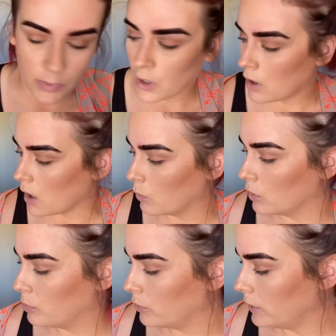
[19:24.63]
I will
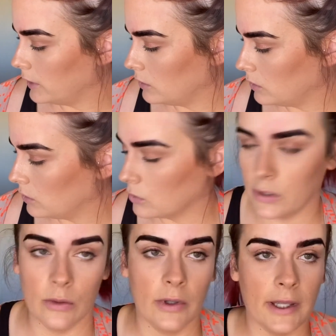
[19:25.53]
put in your
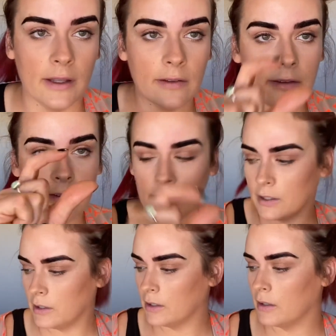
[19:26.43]
little kits
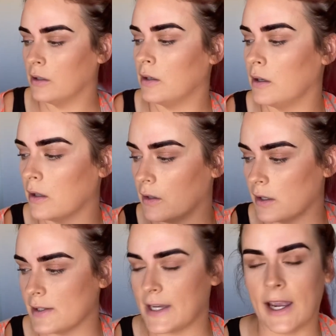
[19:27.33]
another
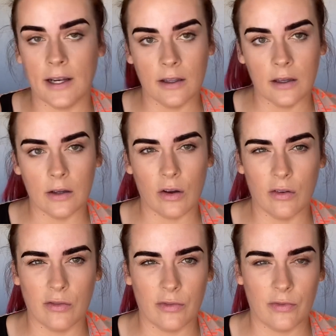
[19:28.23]
container
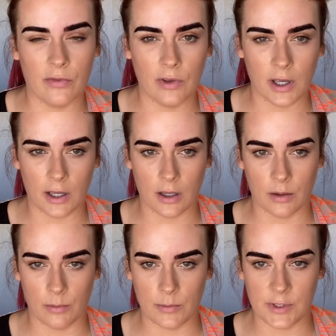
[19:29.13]
of
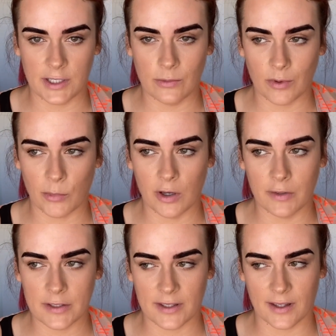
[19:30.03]
tint remover,
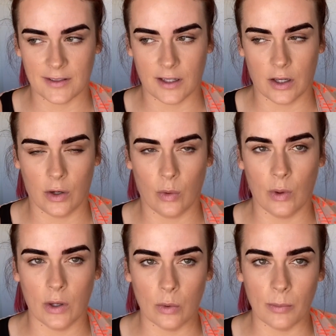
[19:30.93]
so that's like an
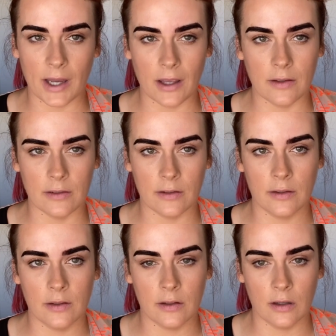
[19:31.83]

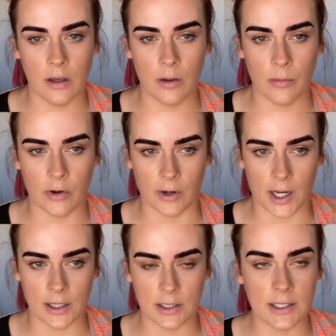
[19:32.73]
oil-based
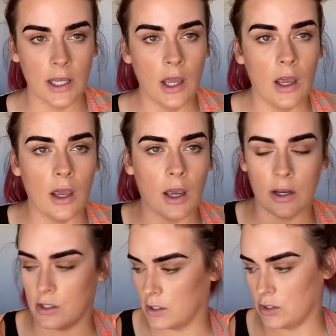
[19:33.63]
product, and
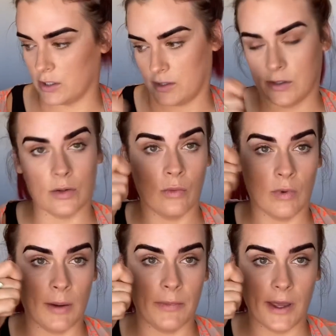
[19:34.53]
you can just
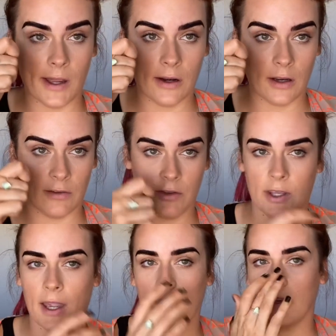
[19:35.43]
rub that if you
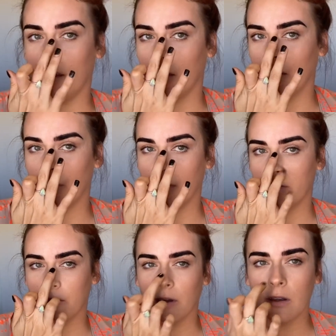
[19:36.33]
get any bits,
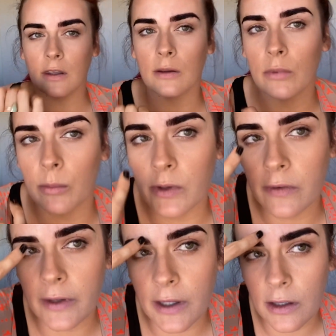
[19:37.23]
like you can probably
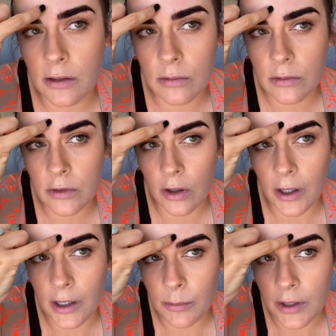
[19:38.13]
see a
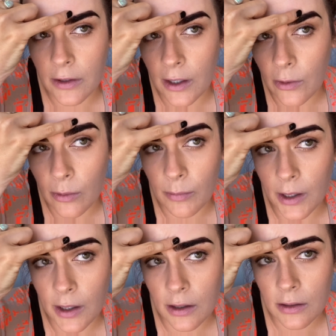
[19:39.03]
tiny bit there on me,